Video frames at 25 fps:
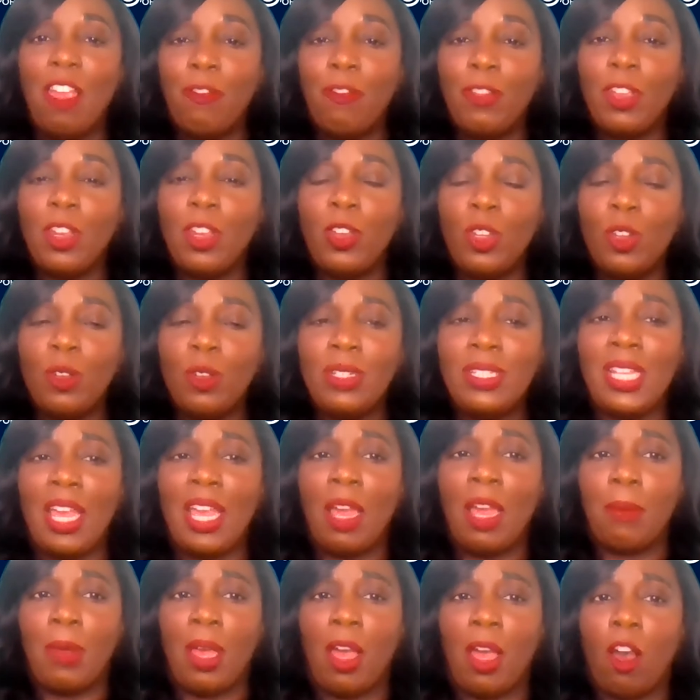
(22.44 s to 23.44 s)
If you're new to
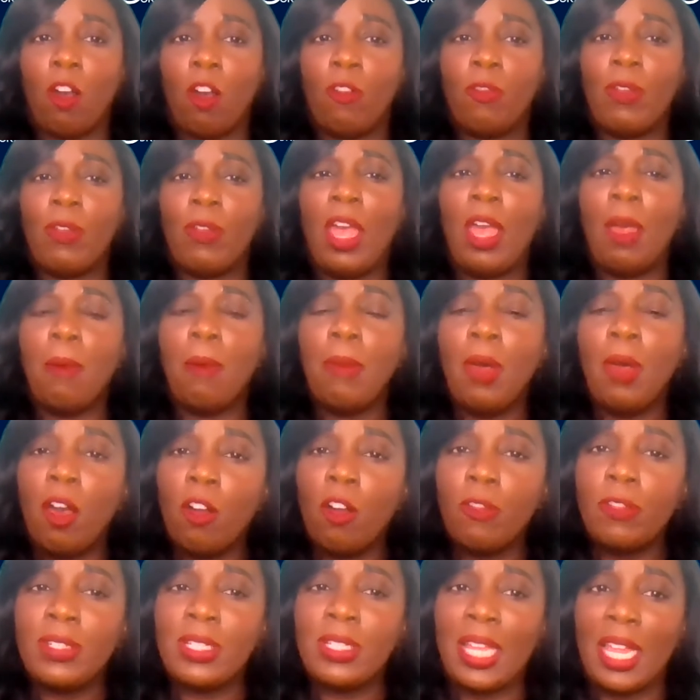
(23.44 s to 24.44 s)
mHealth,
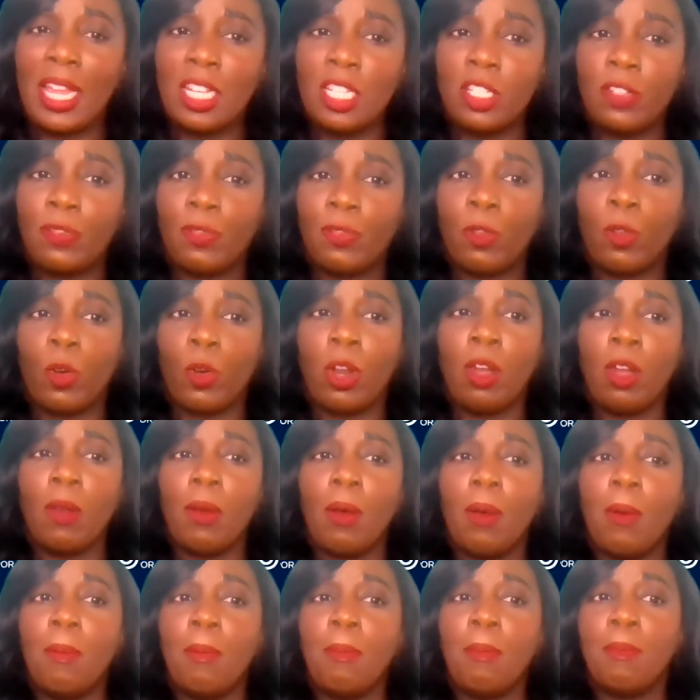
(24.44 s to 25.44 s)
mHealth stands
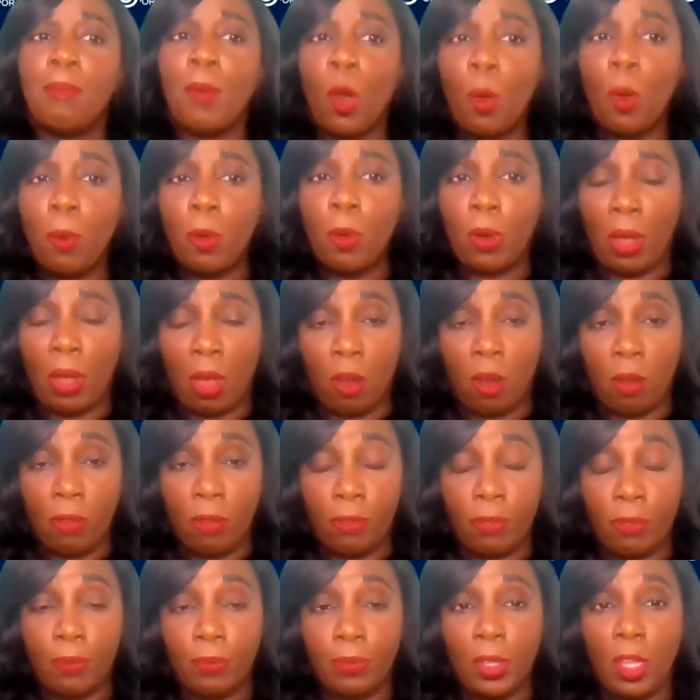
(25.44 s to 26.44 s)
for Mobile
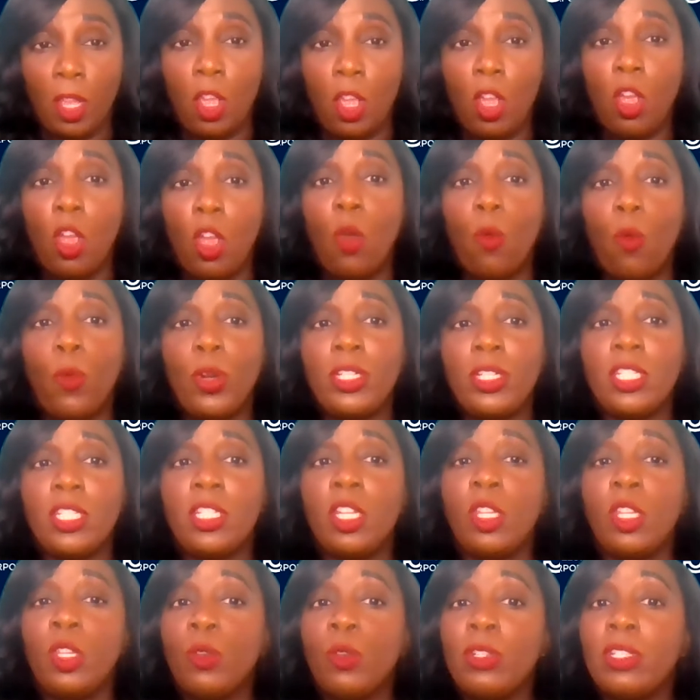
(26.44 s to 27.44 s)
Health, which
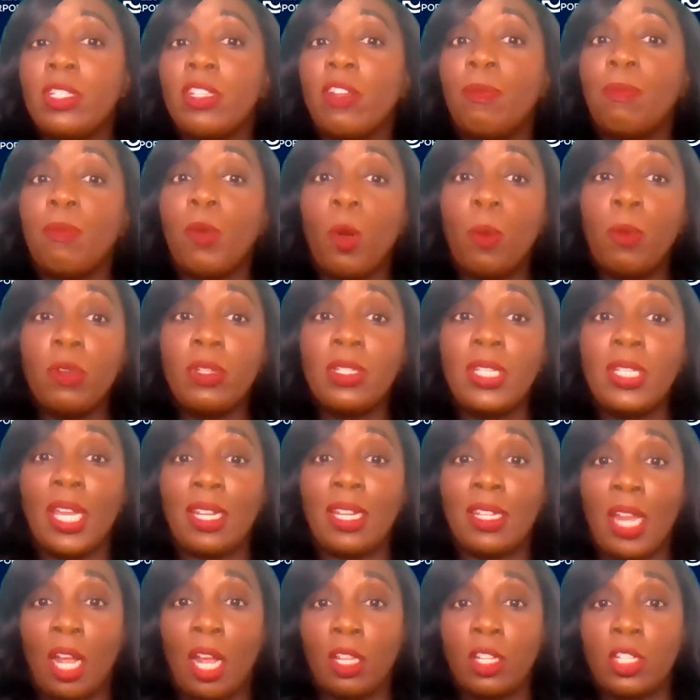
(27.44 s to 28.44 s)
is the use of mobile
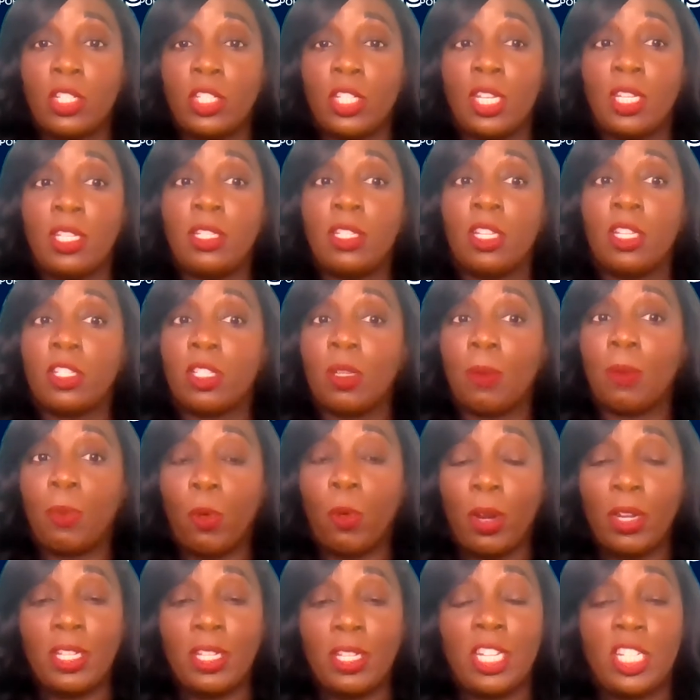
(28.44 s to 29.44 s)
technologies to
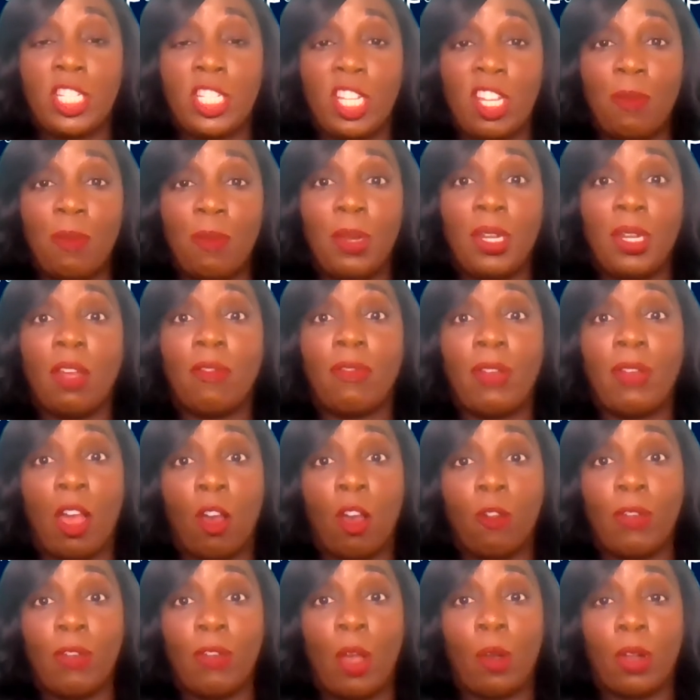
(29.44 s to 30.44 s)
support the achievement of
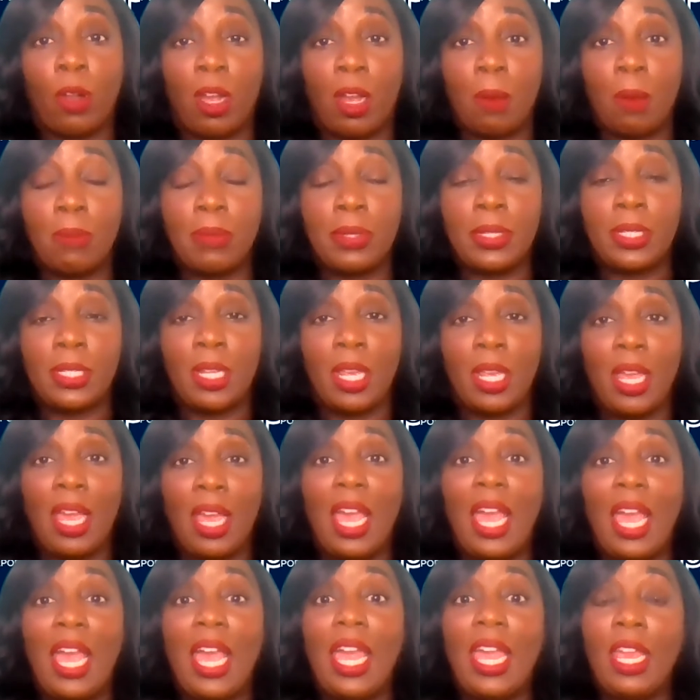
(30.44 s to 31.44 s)
health outcomes.
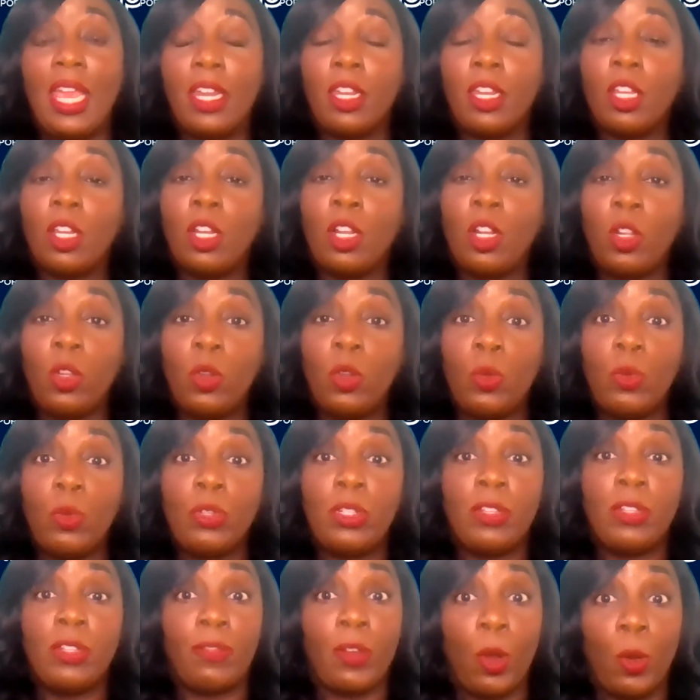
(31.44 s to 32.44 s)
It
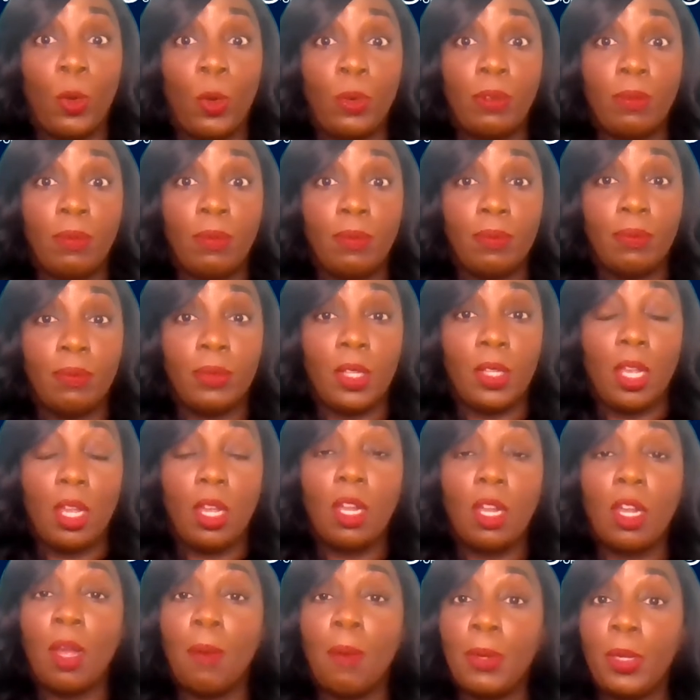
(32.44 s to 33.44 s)
includes phone,
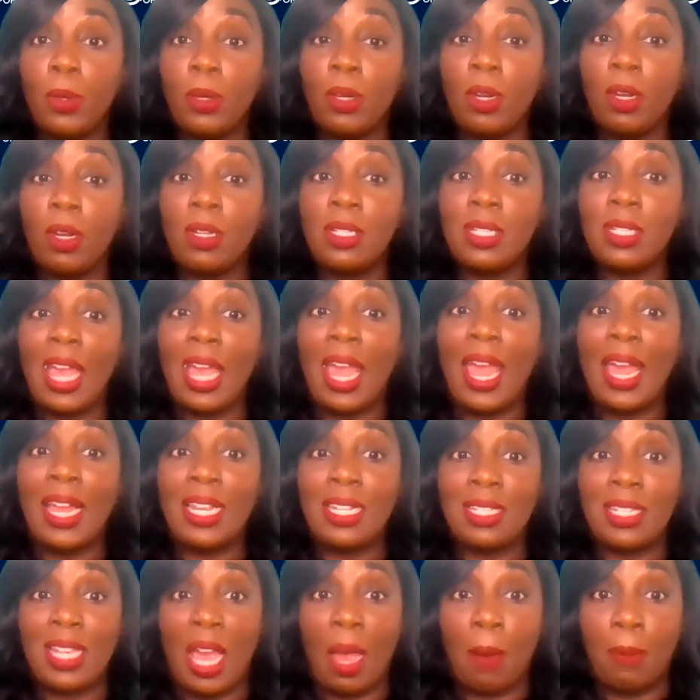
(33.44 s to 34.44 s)
computers,
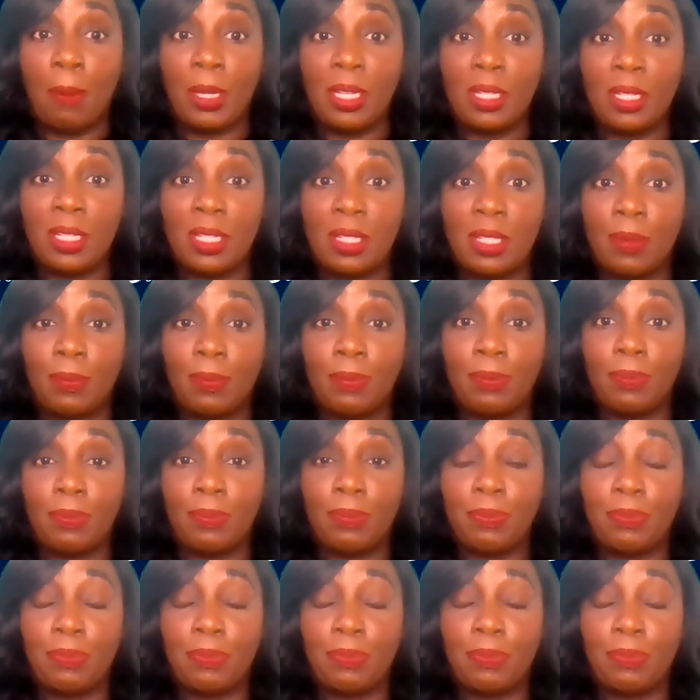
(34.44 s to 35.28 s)
and tablets.